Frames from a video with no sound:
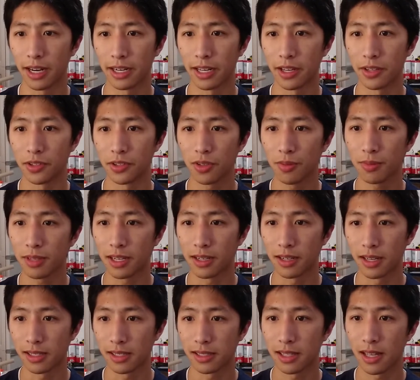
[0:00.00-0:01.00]
and I assume
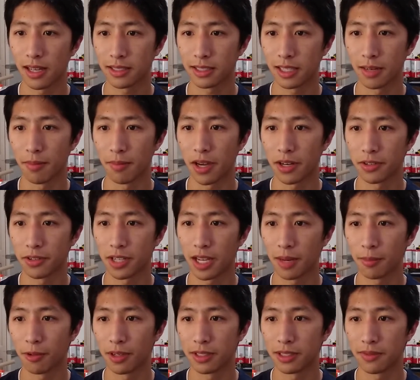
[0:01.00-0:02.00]
that Nuzlocke and
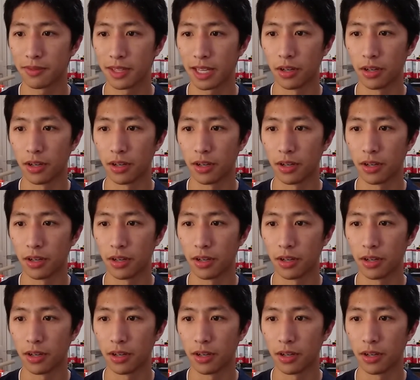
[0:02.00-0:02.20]
Monotype runs